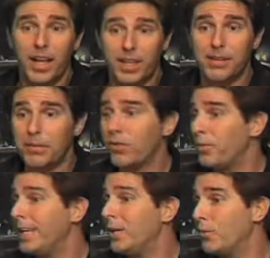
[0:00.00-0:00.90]
And sometimes
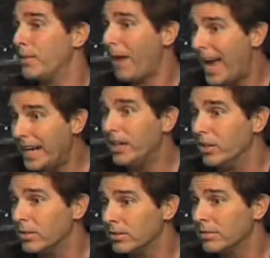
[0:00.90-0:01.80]
we need
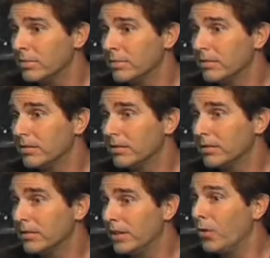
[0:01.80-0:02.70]
reminders.
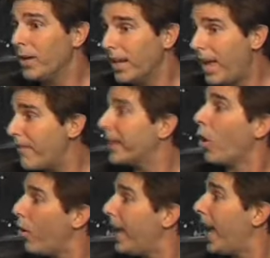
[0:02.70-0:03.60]
You're in love. And they go,
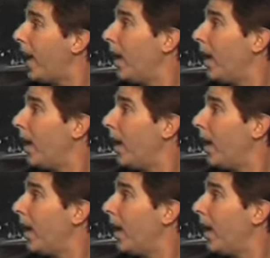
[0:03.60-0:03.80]
oh, yeah.